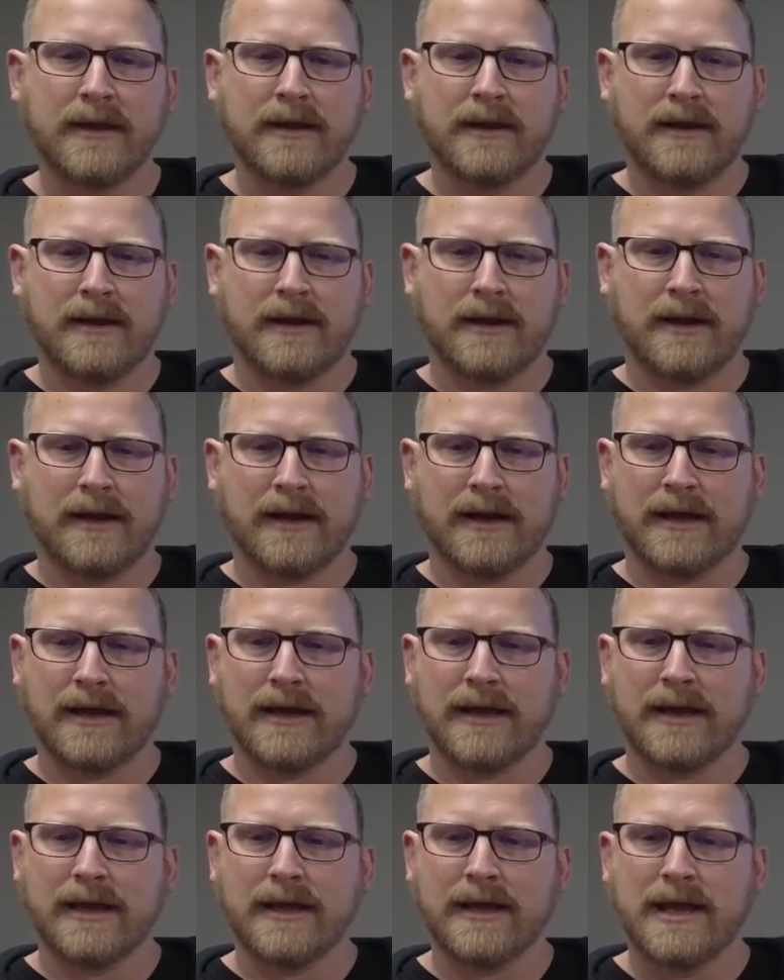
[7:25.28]

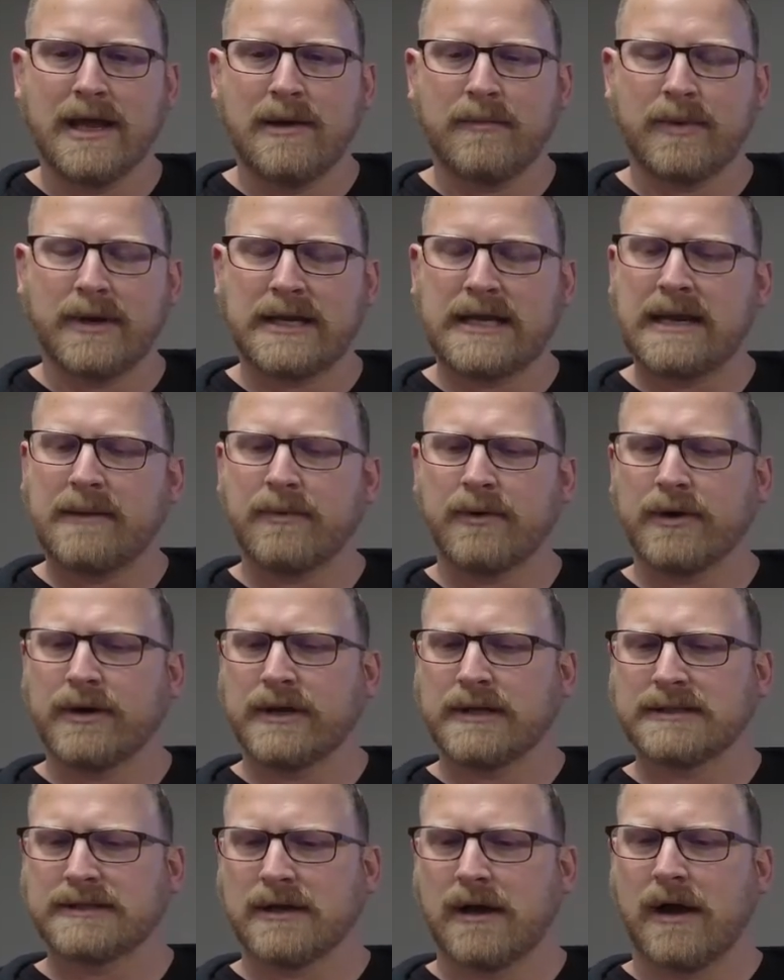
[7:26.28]
But Hebron
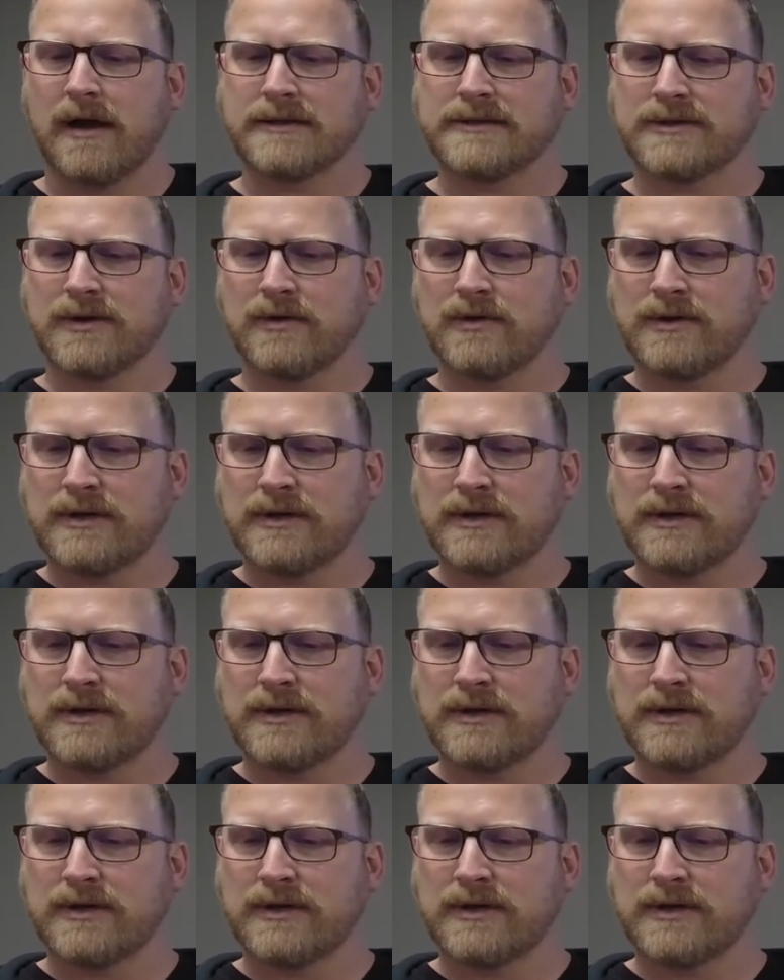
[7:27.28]
is also,